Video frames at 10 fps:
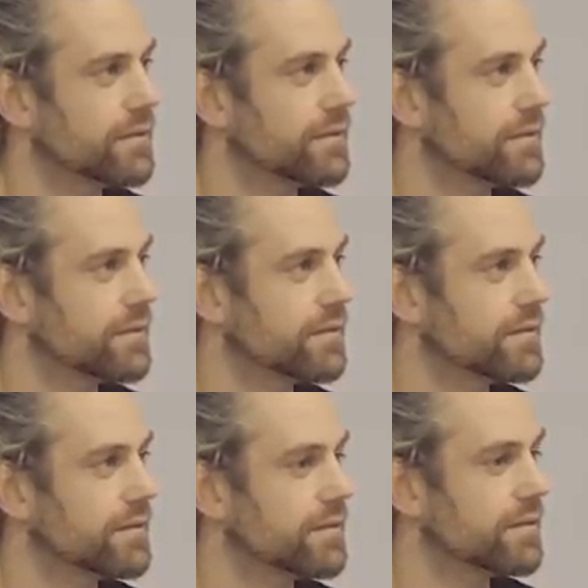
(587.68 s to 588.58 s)

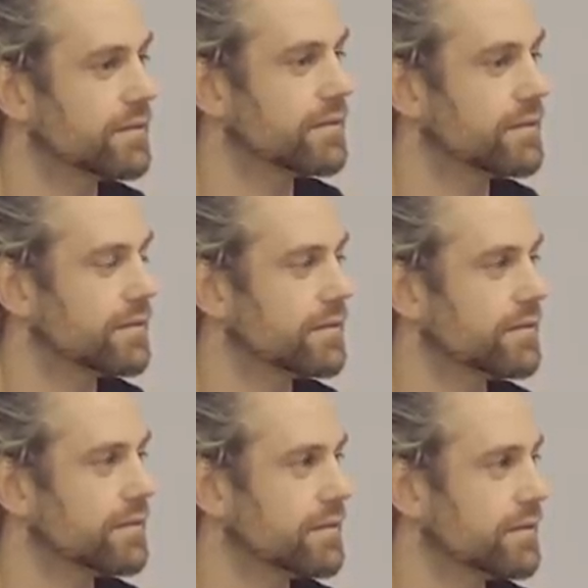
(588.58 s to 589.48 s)

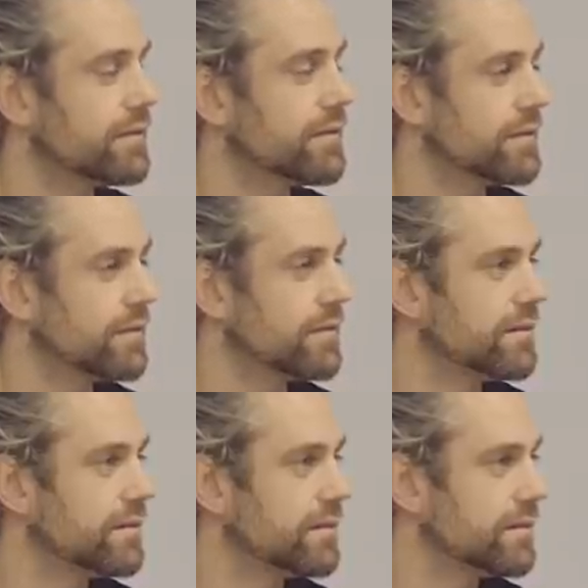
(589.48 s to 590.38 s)

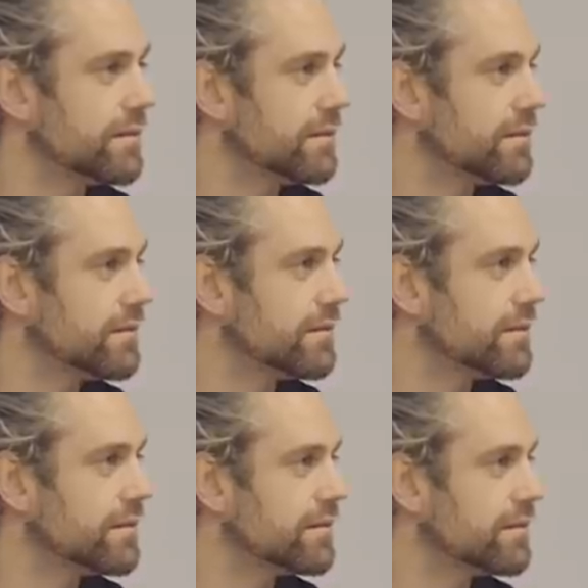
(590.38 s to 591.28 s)

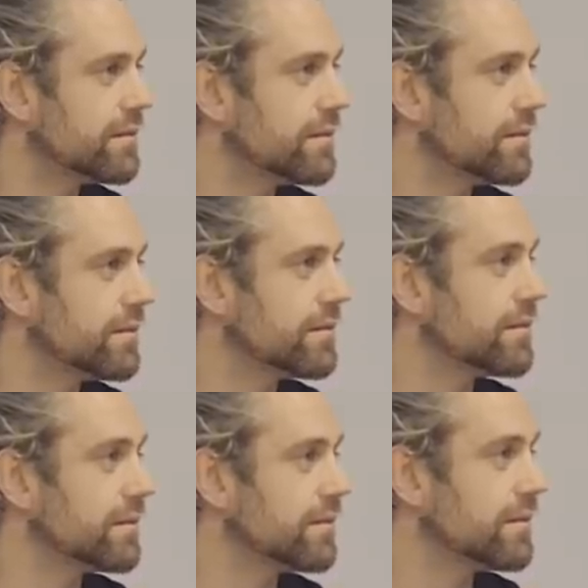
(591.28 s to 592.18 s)

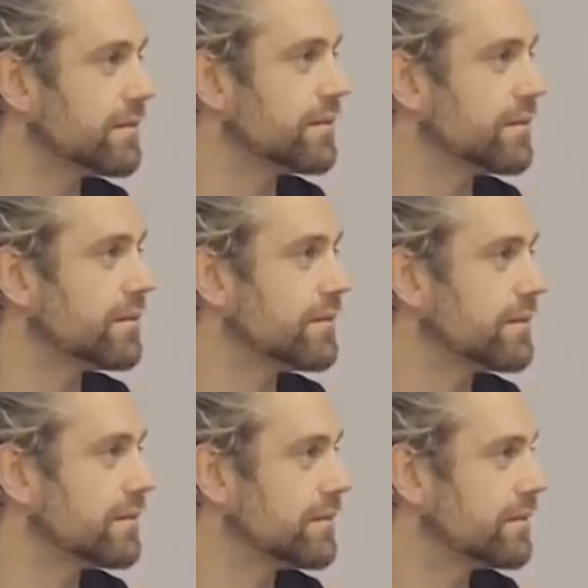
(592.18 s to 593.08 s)

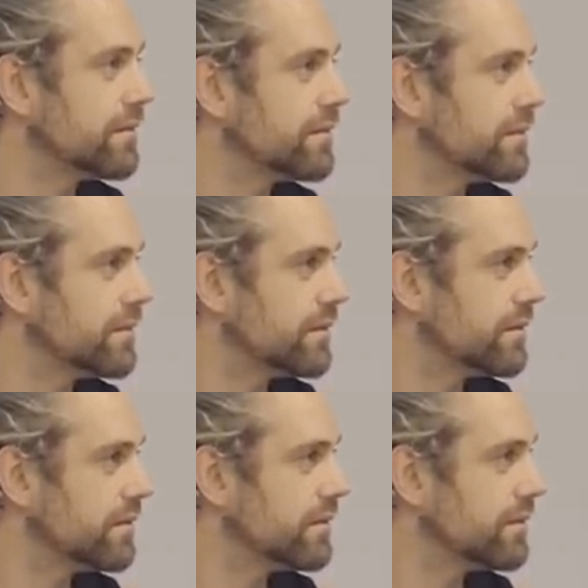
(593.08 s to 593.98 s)

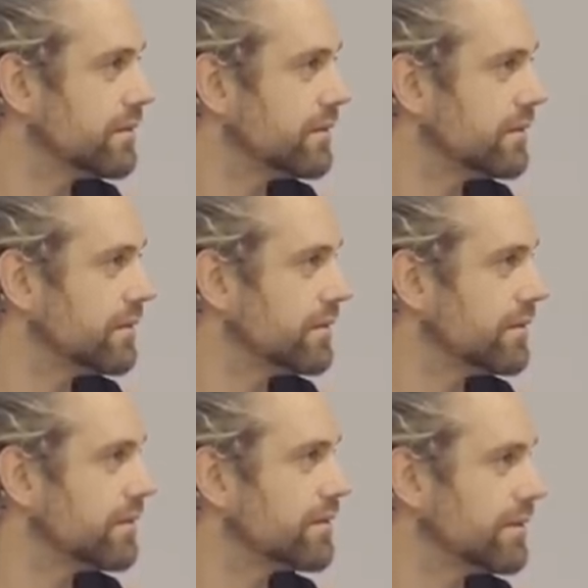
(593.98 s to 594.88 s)

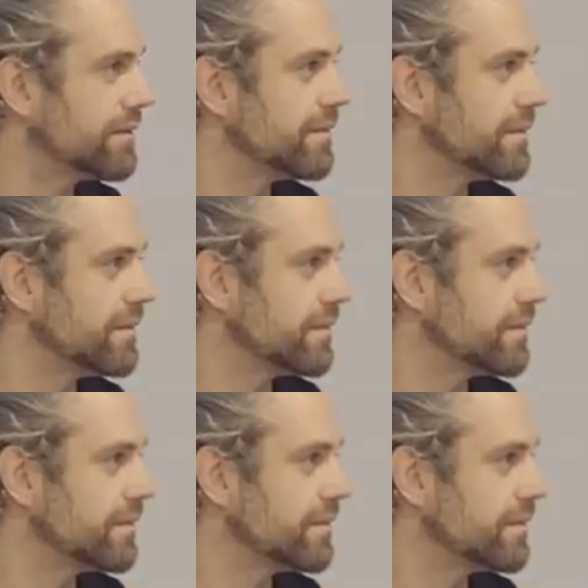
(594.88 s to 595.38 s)
[no speech]